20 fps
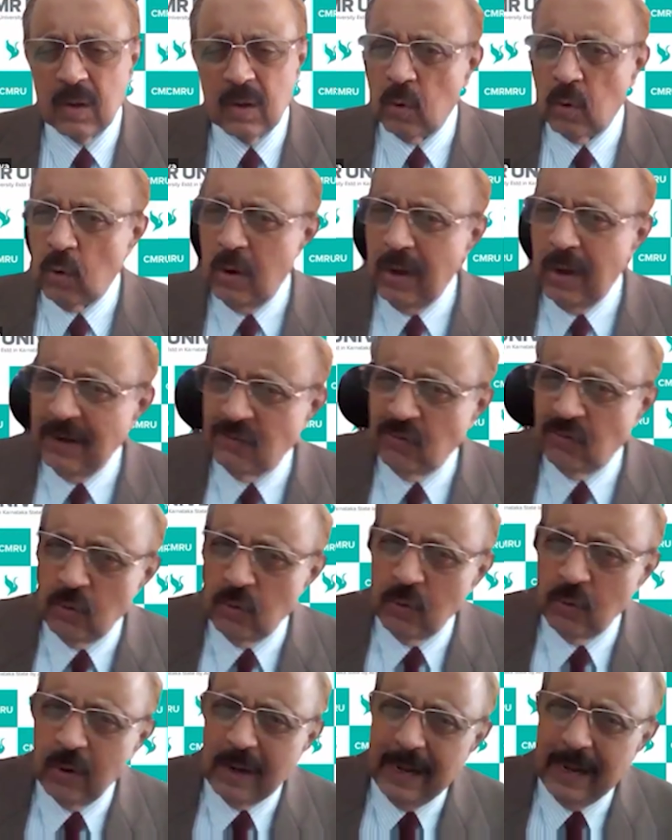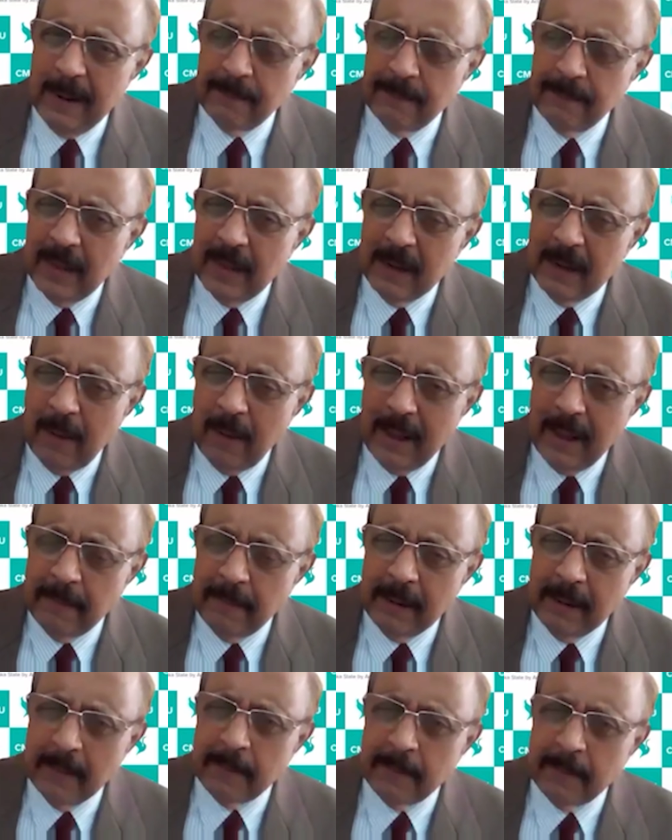Not only should you clean up the
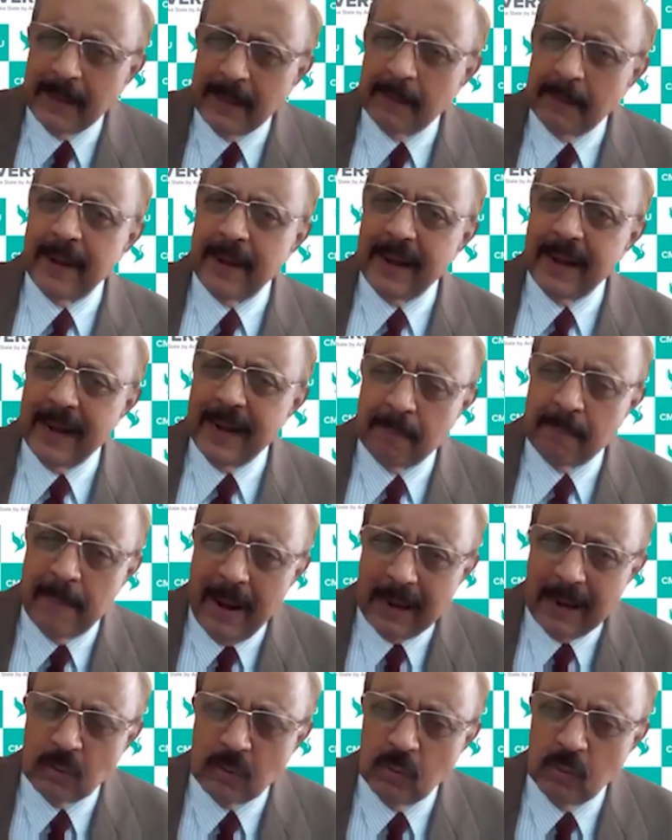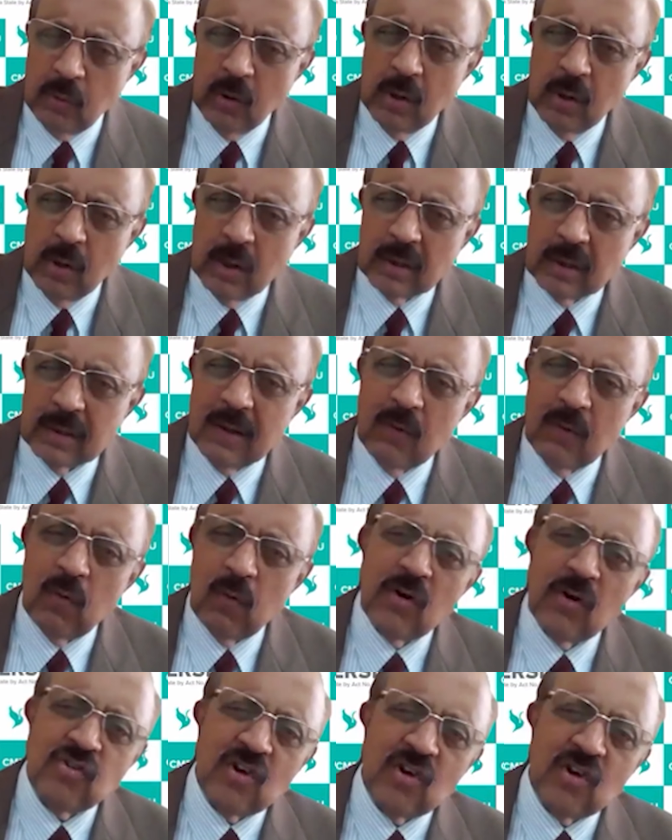environment, but bring it back to the
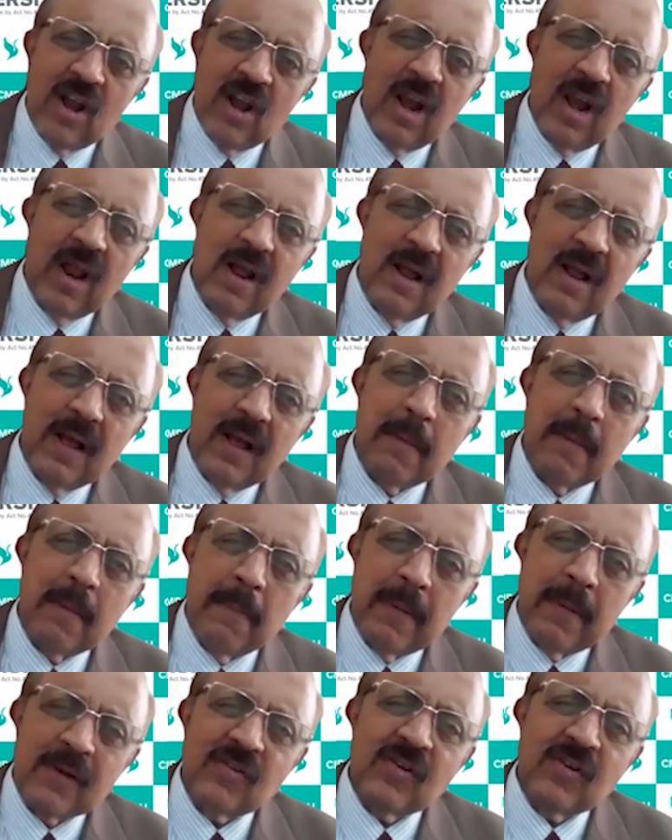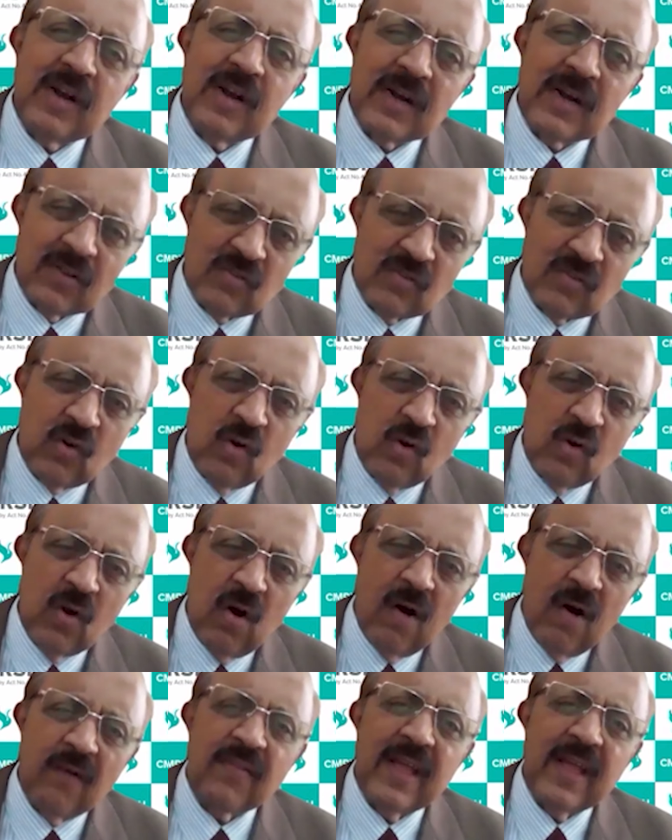original, remember, status
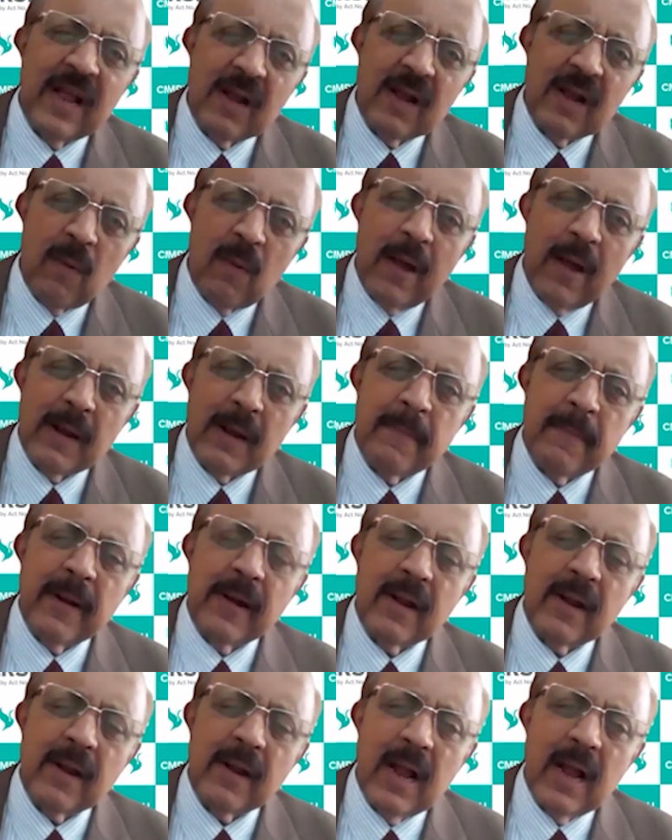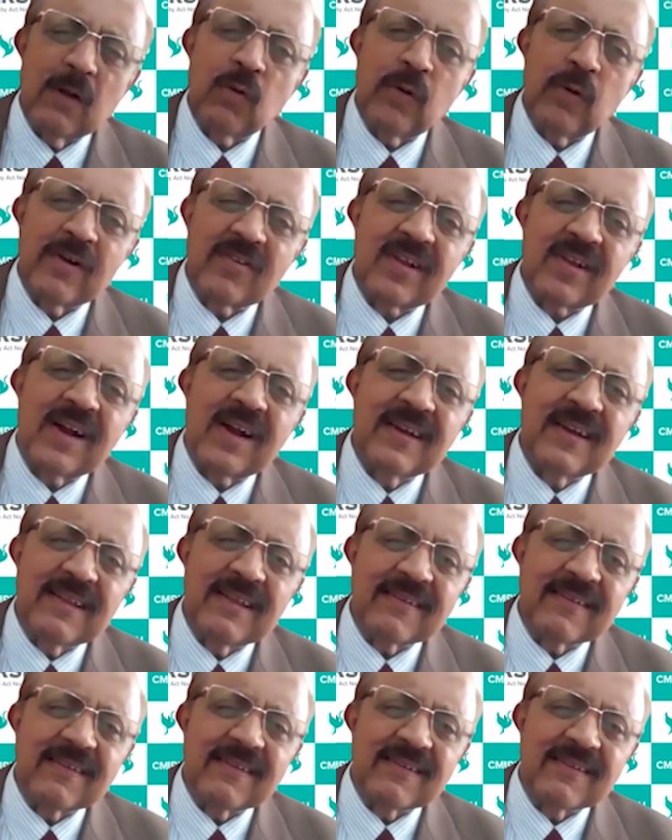quo of the environment to its
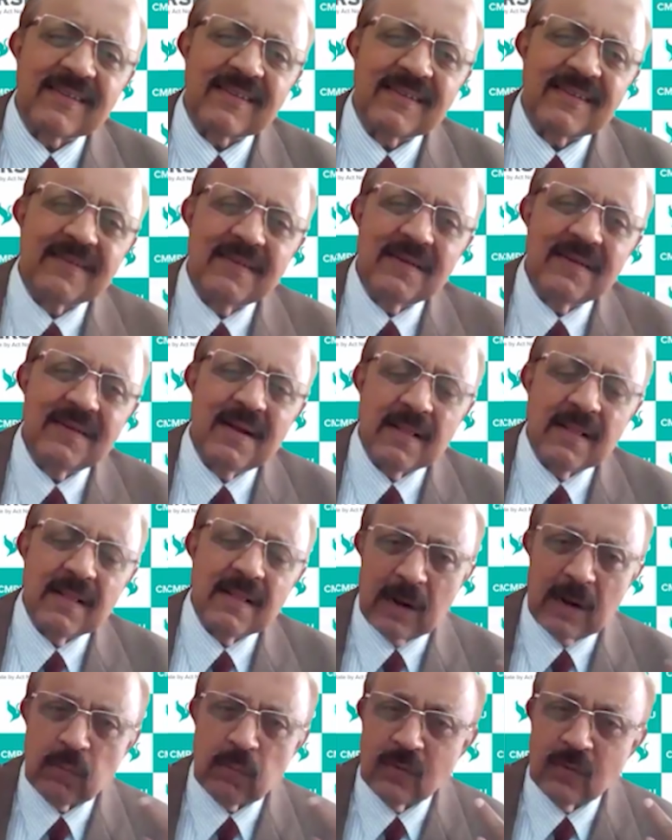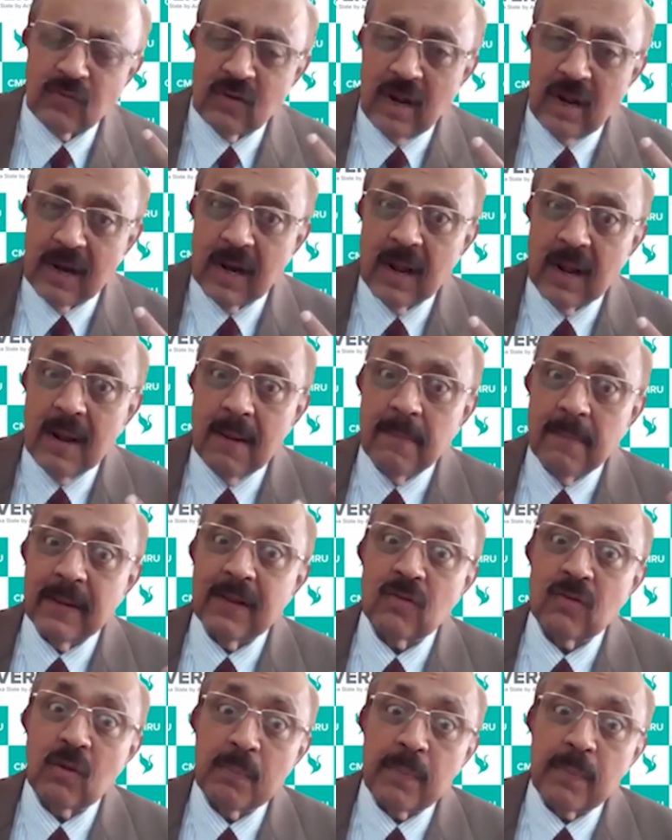conditions. That was done
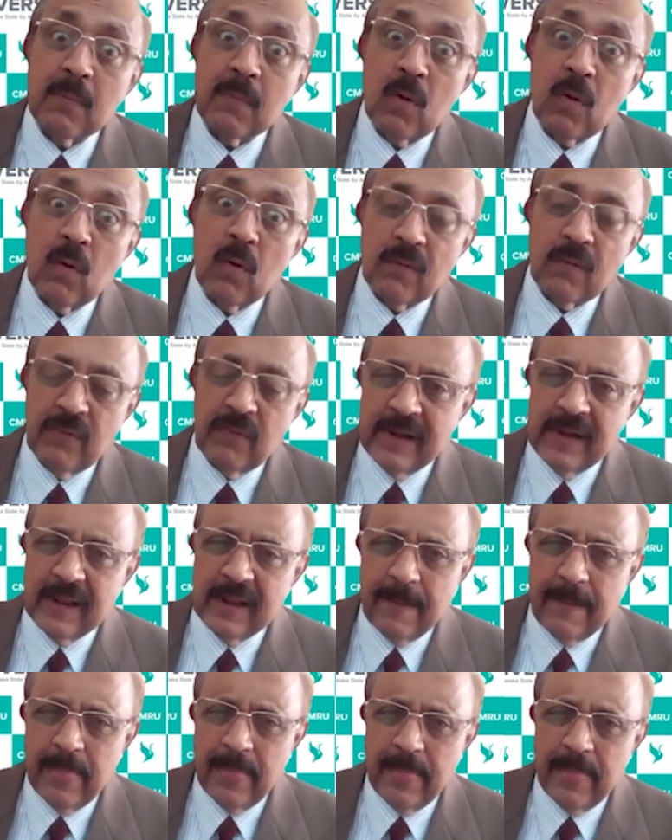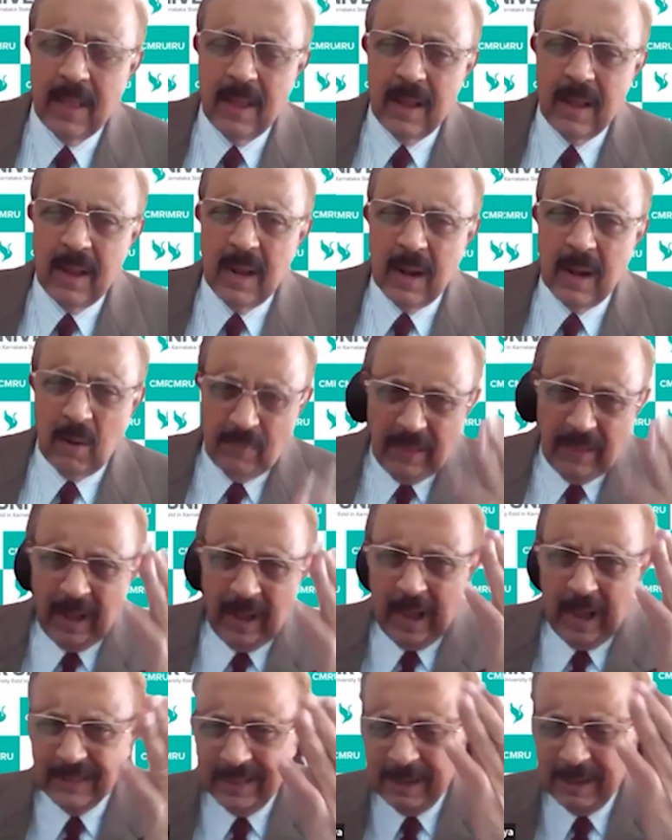by the Supreme Court of India. Now,
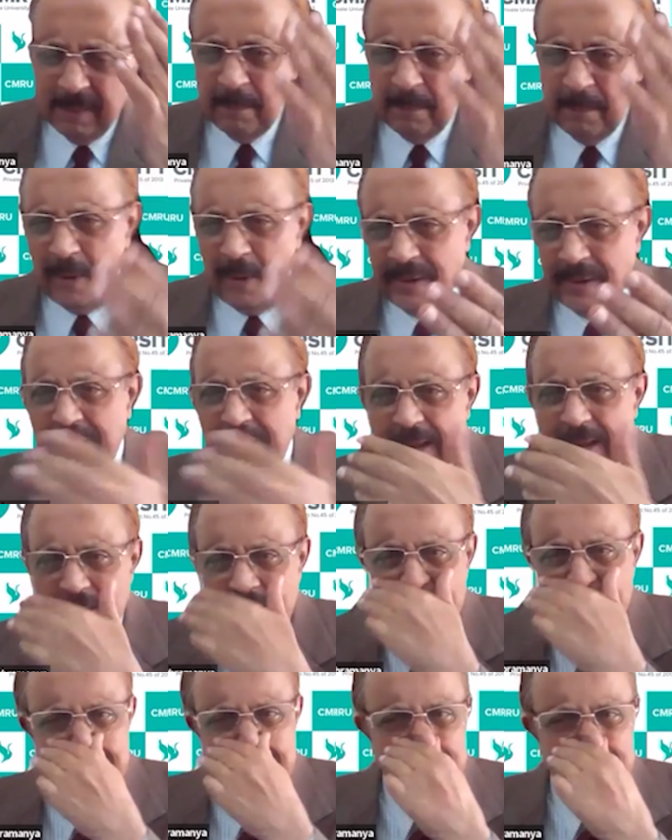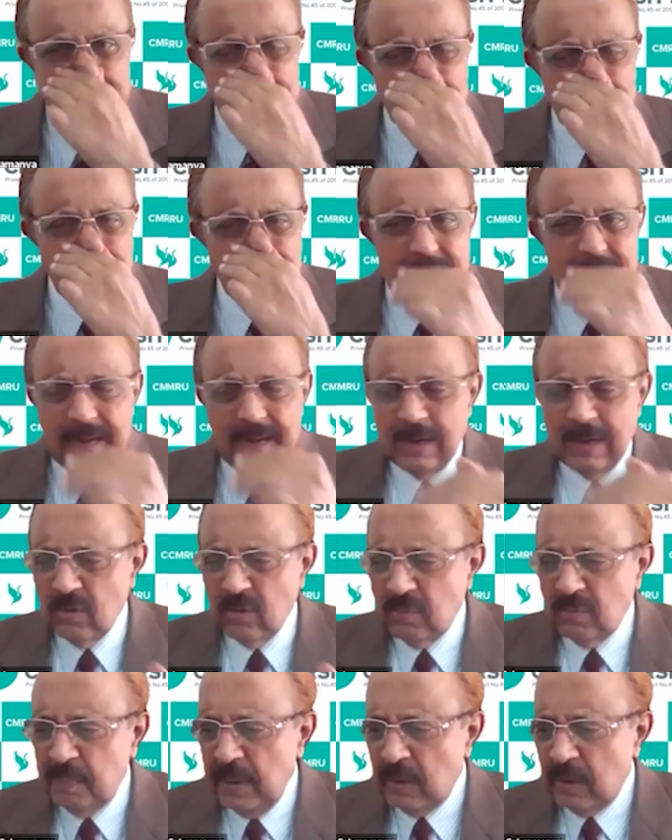the other important cases I just intend
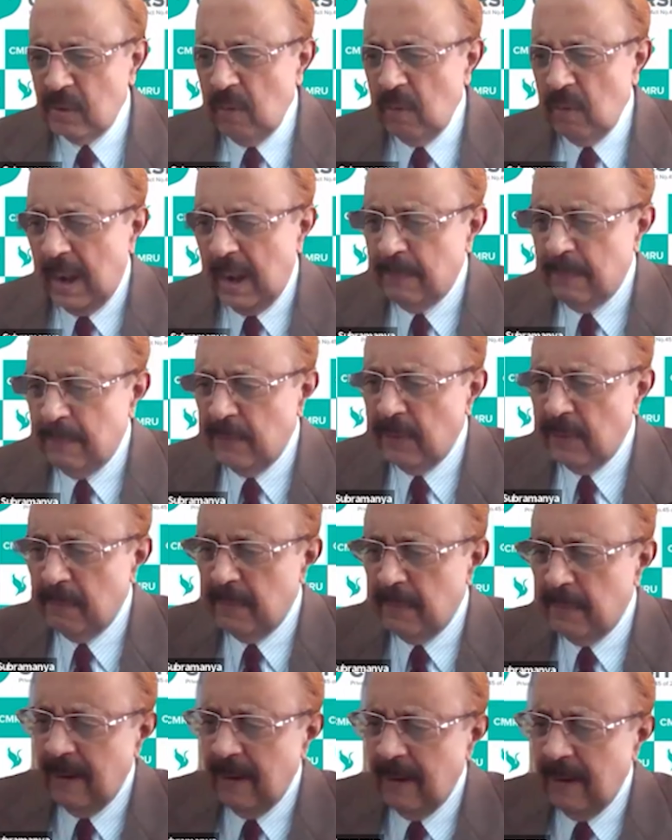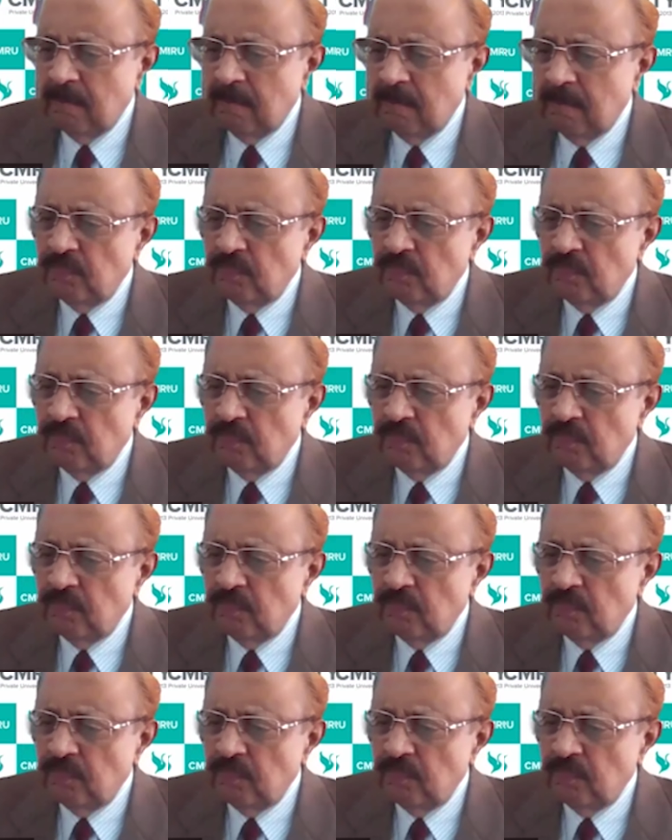to speak to you happen to be,